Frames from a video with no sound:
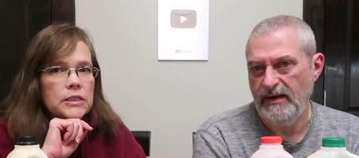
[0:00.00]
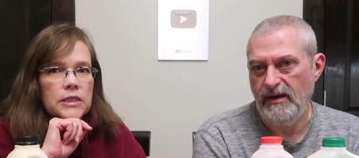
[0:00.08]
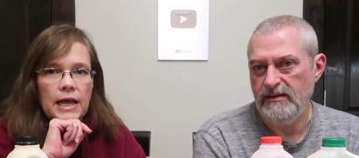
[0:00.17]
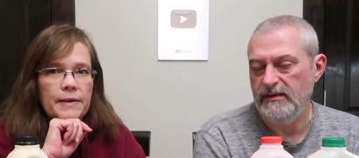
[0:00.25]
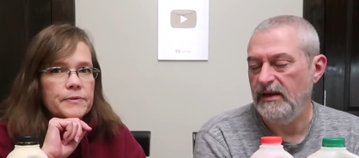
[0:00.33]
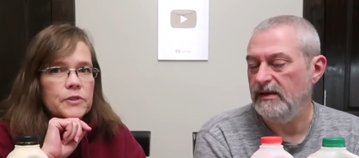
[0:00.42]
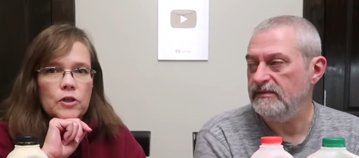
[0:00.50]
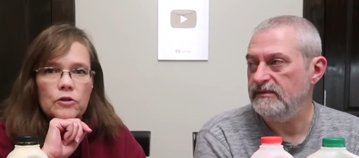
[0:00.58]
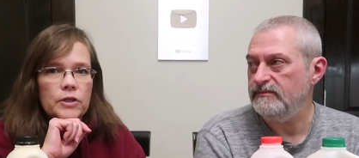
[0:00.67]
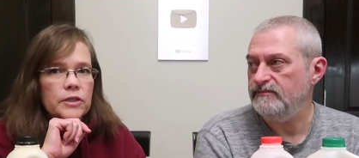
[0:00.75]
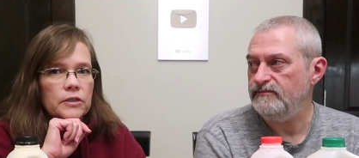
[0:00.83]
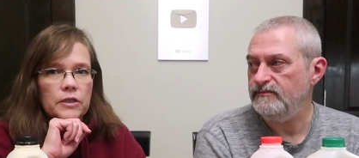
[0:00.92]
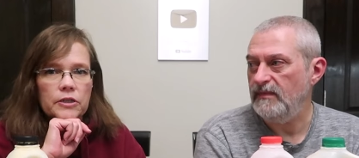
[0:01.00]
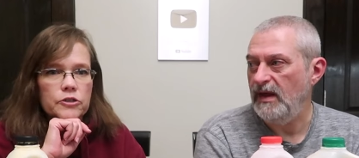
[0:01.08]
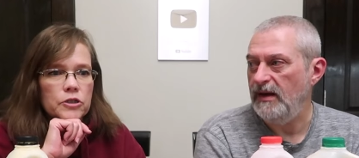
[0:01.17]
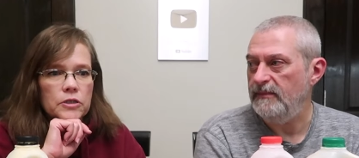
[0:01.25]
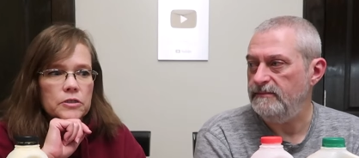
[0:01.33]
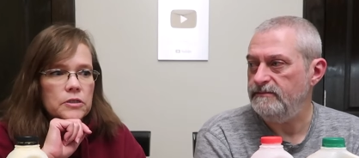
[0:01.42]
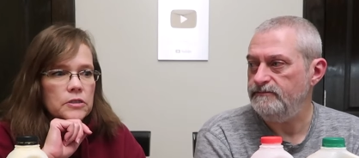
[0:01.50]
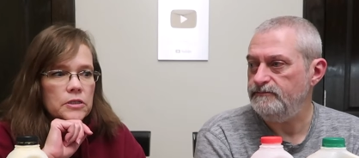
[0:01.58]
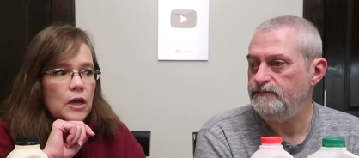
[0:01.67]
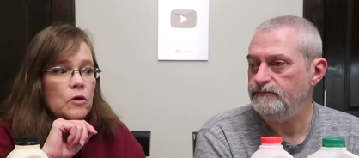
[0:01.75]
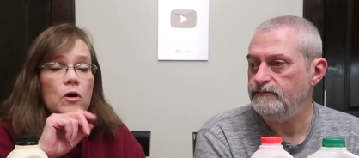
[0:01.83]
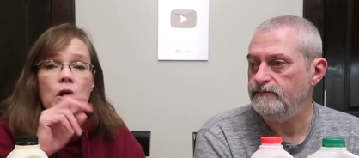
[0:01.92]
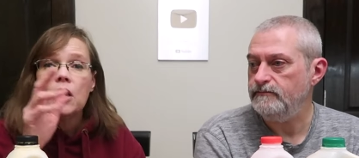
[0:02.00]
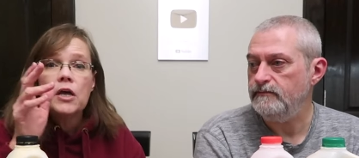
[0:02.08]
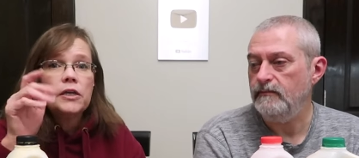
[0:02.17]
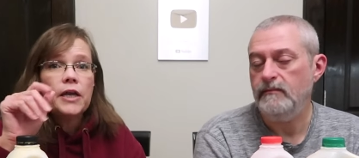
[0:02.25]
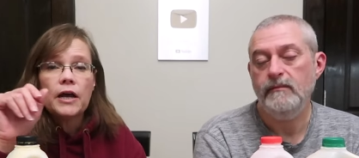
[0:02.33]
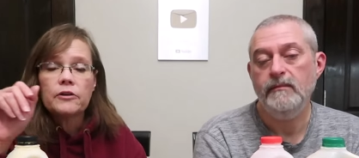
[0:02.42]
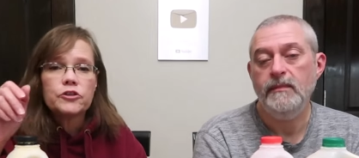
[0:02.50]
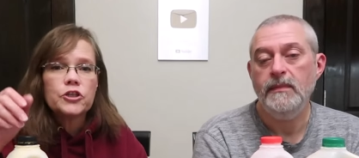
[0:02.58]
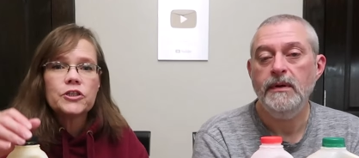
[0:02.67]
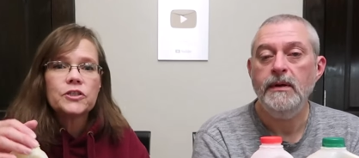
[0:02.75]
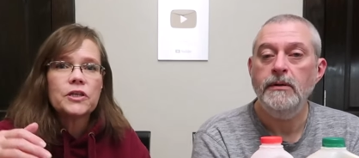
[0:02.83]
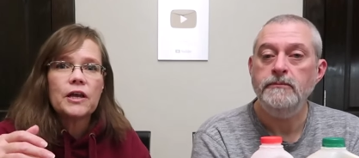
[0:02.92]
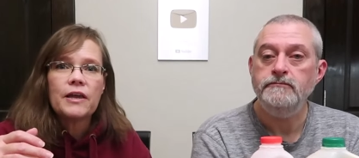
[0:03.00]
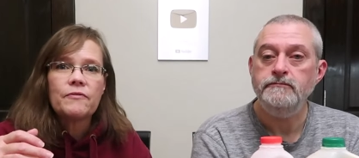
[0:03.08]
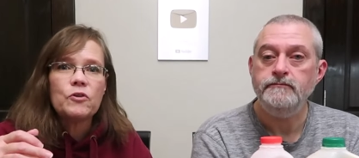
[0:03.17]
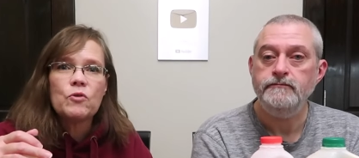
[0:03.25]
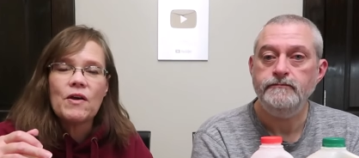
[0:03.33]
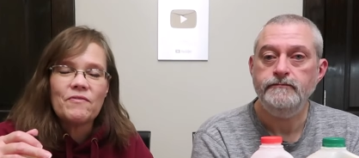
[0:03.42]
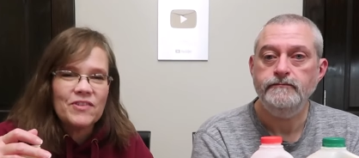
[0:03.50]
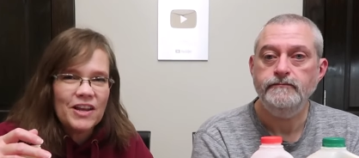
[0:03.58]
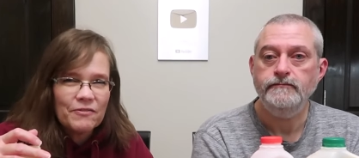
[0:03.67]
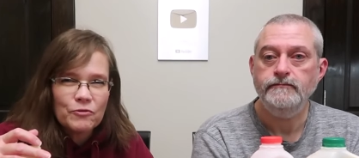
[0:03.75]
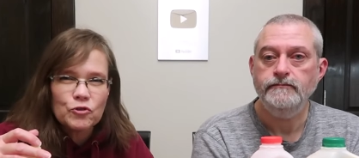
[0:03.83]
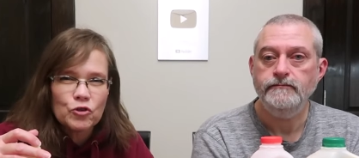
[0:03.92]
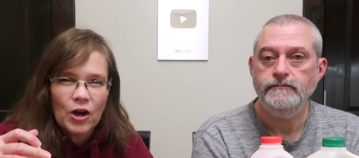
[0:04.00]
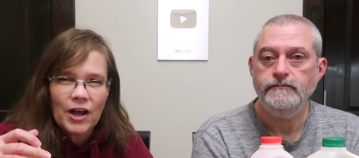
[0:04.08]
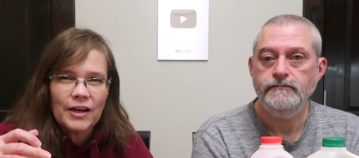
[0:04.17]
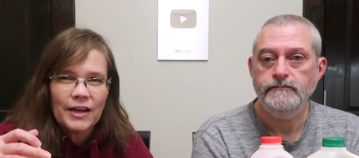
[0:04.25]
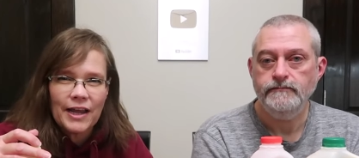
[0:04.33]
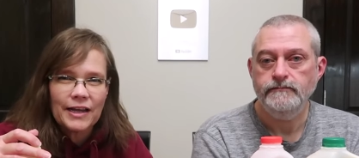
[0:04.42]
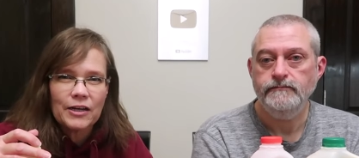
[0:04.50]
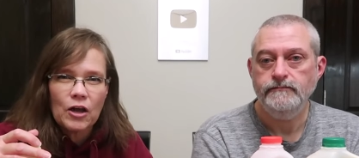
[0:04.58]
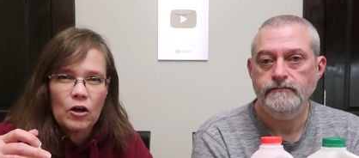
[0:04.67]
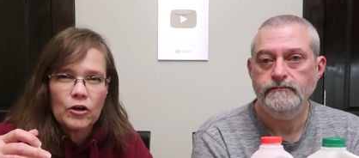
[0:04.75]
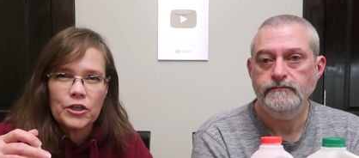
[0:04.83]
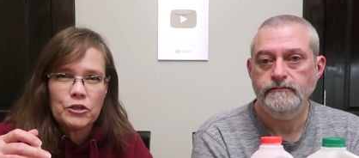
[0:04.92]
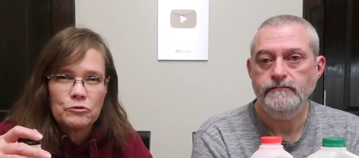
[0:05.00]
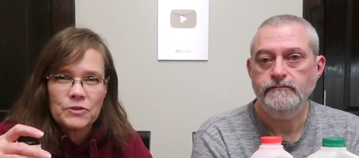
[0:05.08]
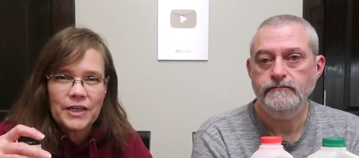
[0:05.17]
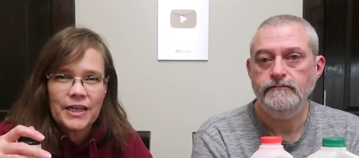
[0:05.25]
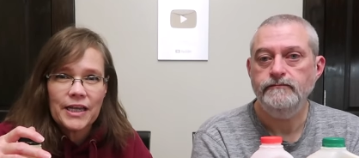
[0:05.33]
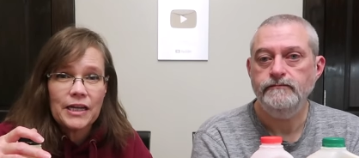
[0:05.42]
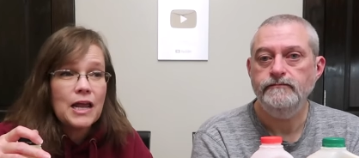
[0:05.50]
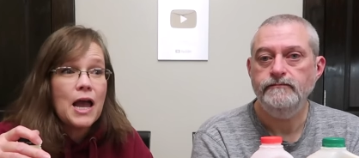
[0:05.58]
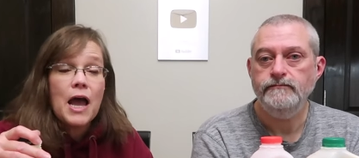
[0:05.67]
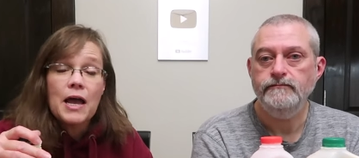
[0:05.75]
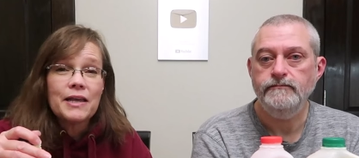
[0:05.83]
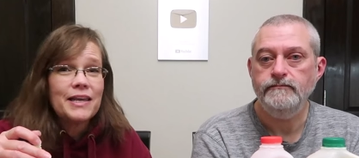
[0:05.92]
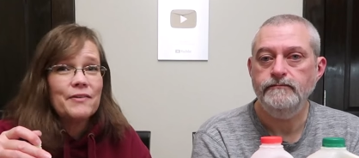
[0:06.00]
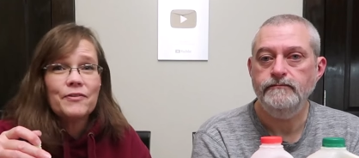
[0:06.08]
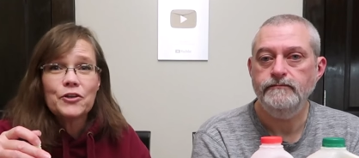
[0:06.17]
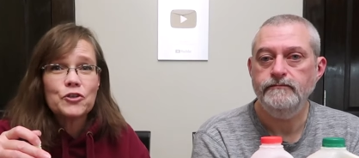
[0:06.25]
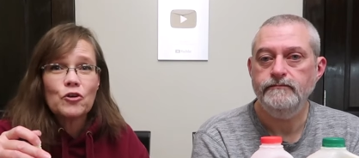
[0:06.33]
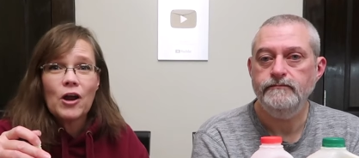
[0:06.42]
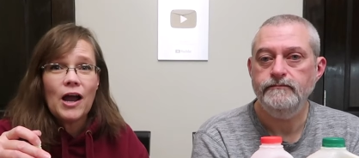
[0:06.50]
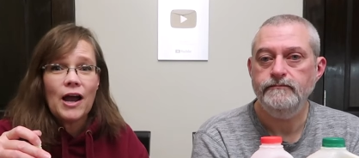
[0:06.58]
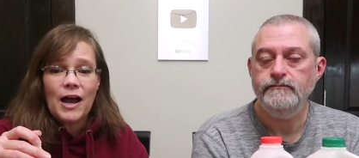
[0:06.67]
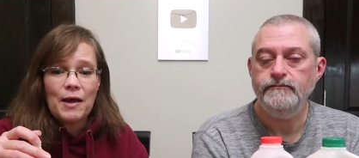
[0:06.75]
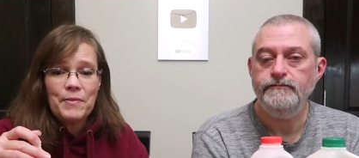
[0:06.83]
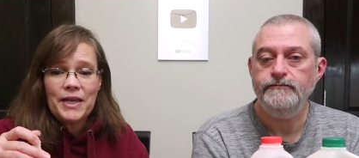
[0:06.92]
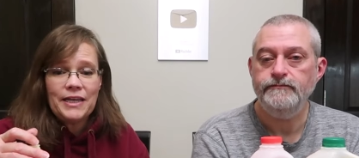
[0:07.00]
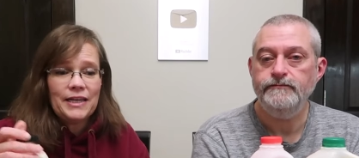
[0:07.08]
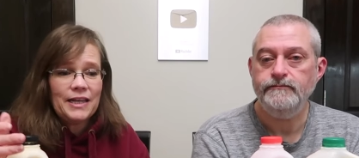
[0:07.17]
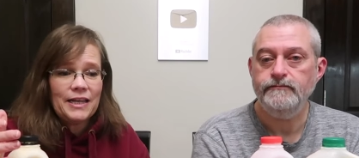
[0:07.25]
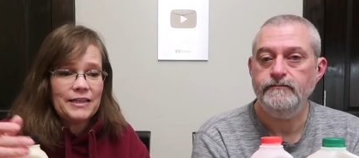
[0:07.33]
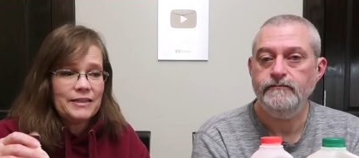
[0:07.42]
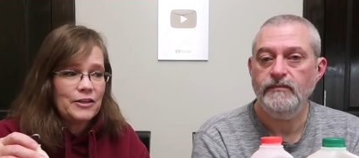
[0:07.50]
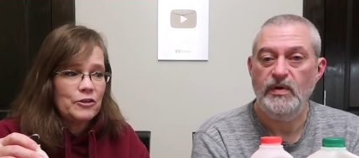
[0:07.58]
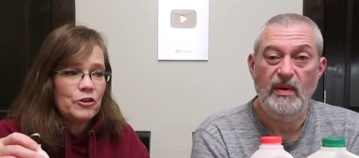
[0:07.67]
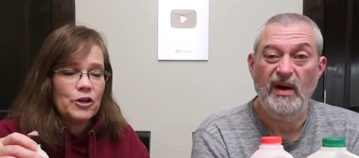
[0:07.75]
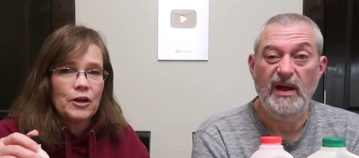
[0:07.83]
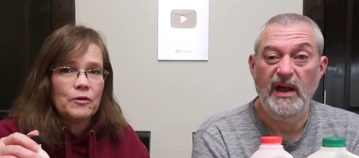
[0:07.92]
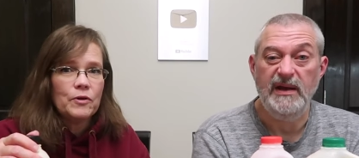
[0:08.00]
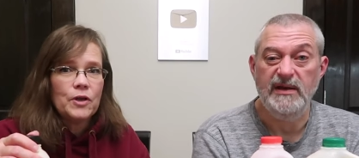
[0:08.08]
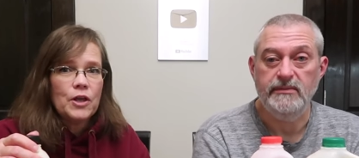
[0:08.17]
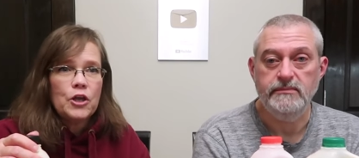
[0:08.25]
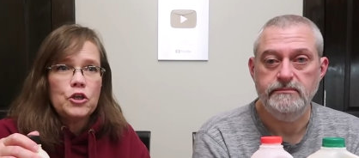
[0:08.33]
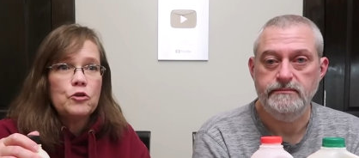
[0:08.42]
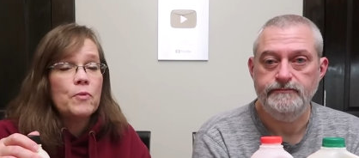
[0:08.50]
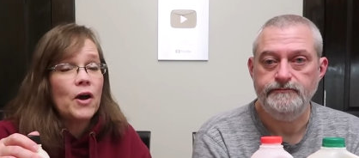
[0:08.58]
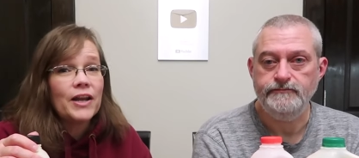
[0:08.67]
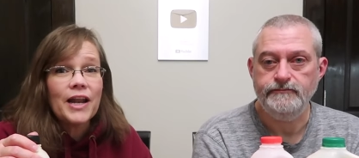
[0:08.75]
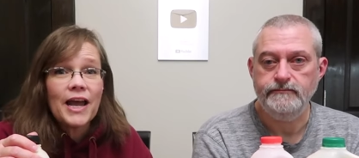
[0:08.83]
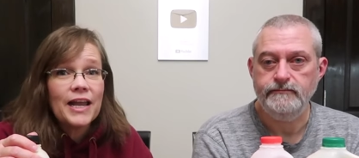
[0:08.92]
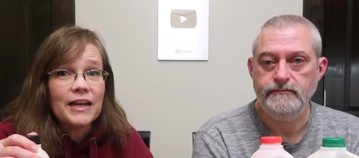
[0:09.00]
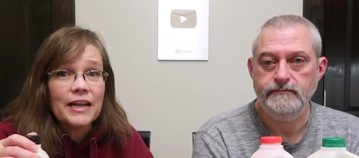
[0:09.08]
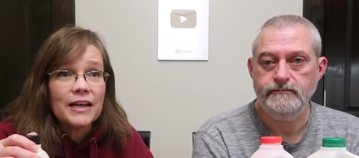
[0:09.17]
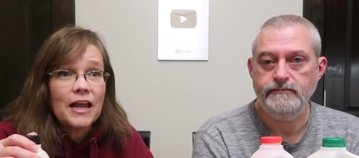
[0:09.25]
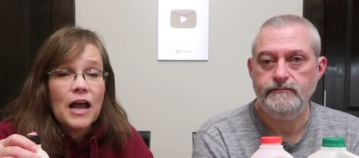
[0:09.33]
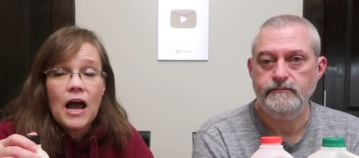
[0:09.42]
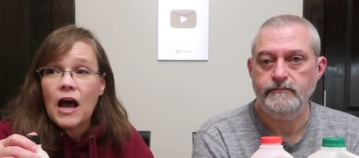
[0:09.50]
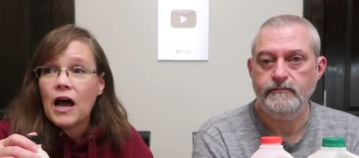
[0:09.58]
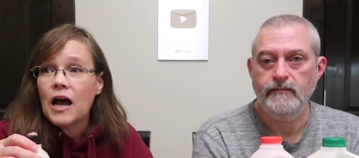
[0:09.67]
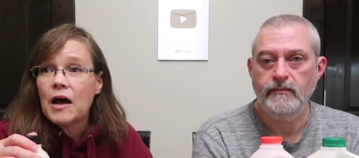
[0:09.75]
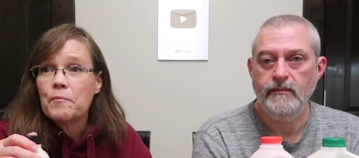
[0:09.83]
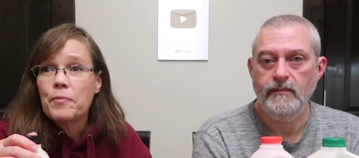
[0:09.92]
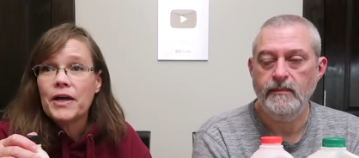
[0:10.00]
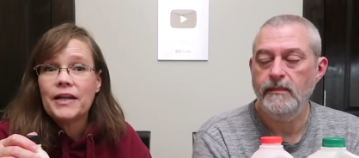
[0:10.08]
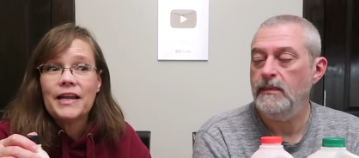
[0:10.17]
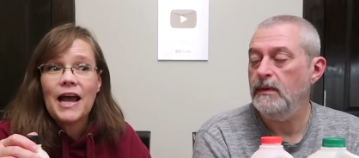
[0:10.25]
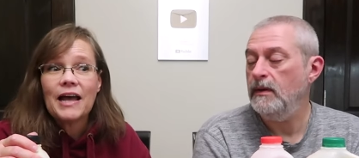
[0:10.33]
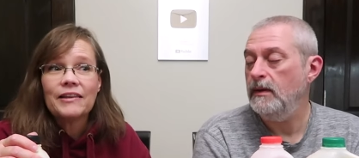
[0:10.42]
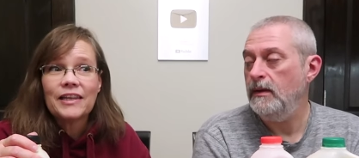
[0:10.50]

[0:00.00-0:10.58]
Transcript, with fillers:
Speaker 1: It's absolutely delicious. Yeah. So yeah, just uh, if you have never tried eggnog and you see it, give it a try. I mean, it you, you might know, hate it. You might hate it uh, but I